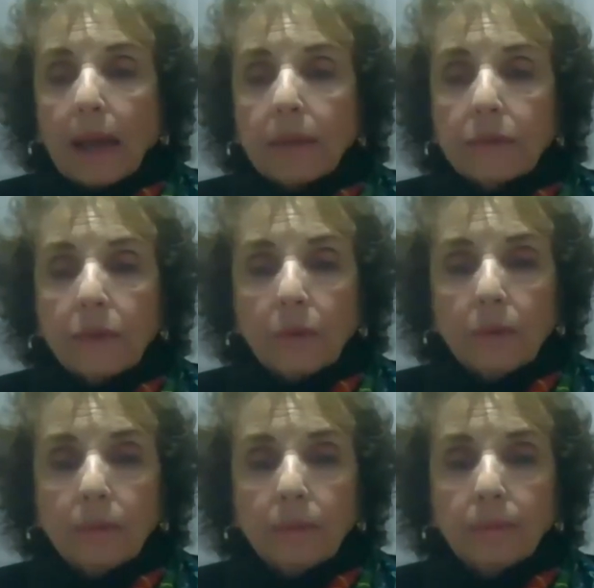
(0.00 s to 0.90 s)
And
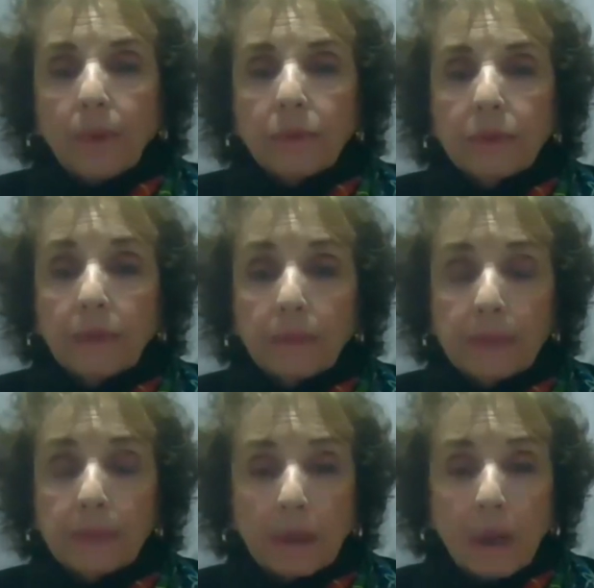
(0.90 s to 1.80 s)
so most of
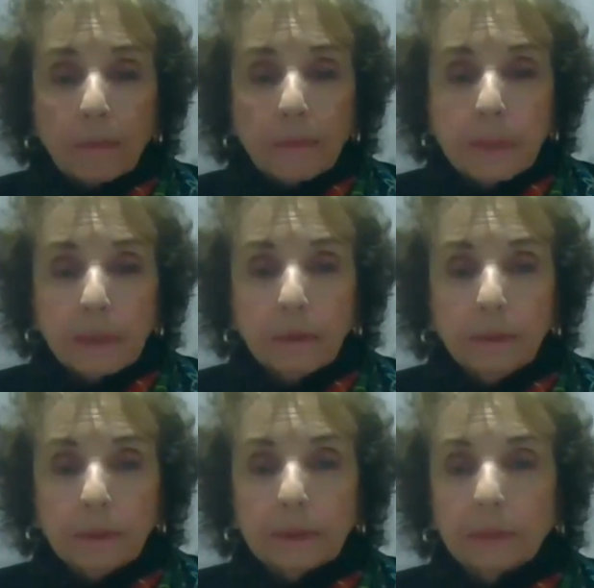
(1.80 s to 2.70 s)
them succumbed to
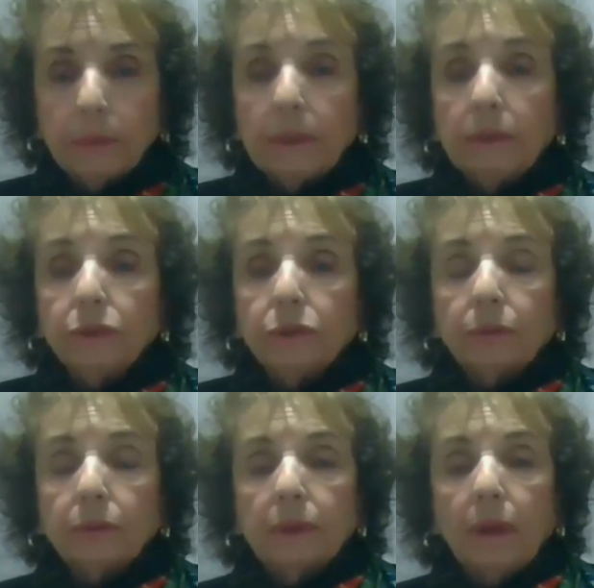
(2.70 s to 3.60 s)
illness within a
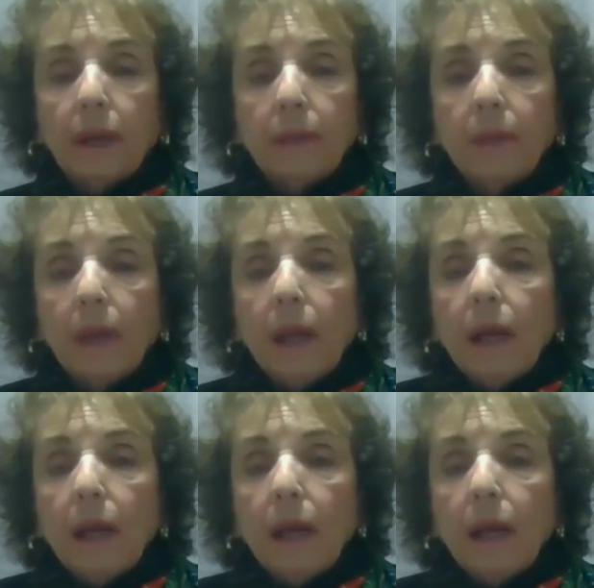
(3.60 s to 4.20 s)
short time.